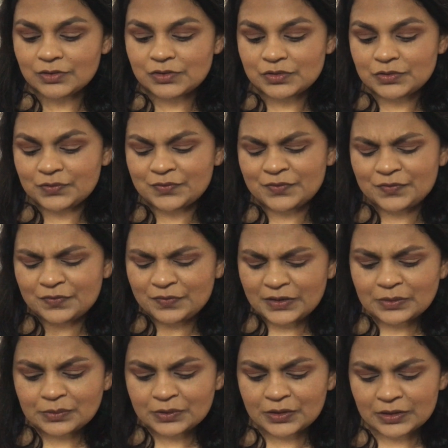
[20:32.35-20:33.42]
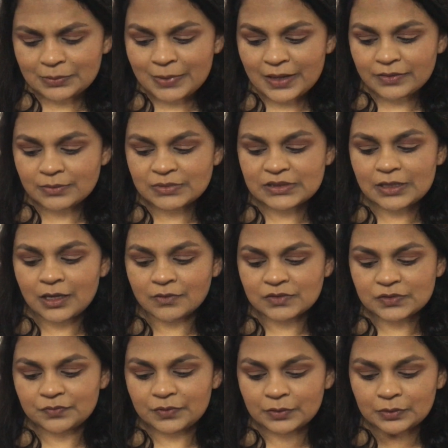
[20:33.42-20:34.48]
feel good about themselves,
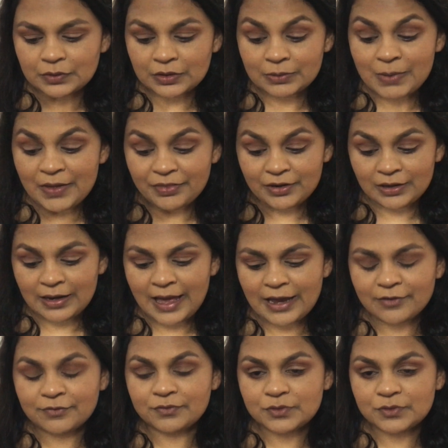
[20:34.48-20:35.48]
to feel good about their life,